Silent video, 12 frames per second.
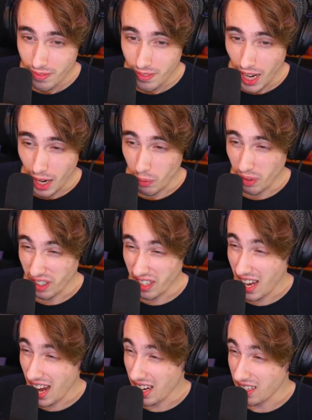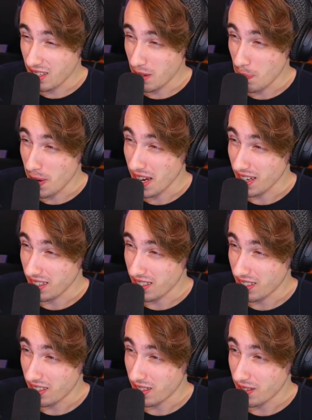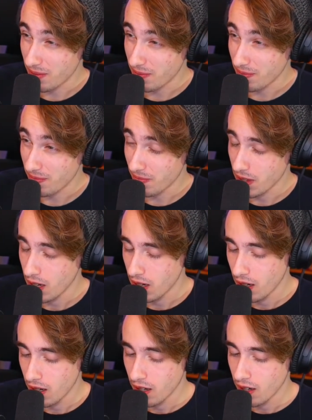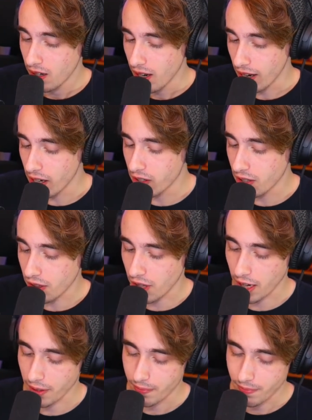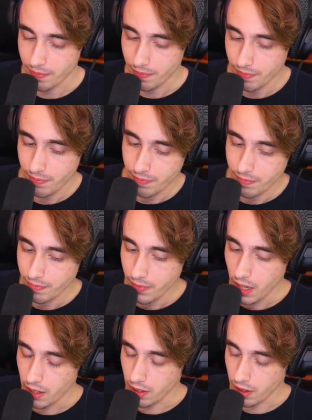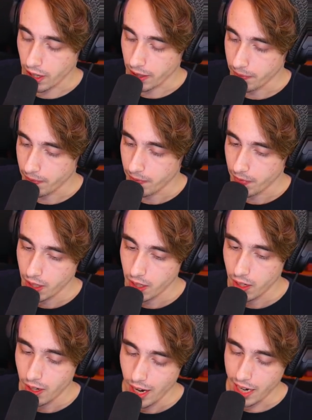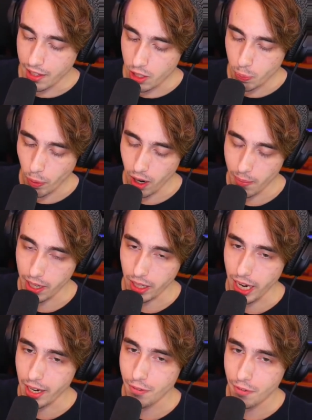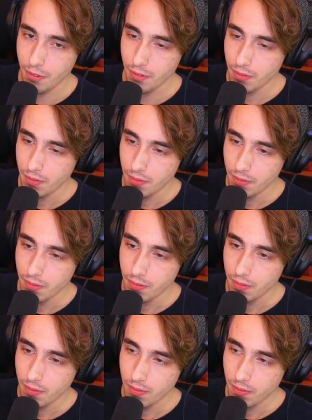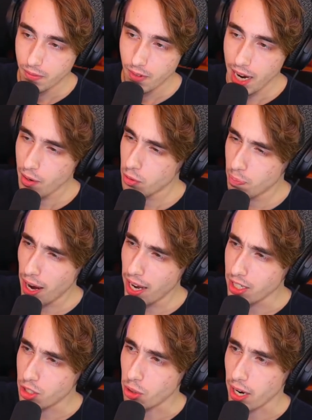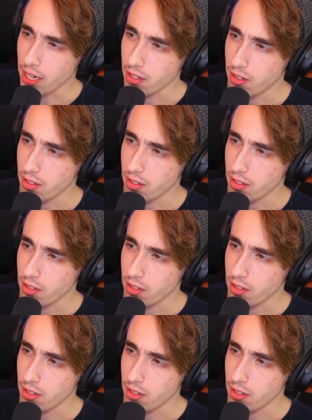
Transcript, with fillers: I really had to piss. Now, here's the thing. Here's the thing. At this point in my life, I was potty trained.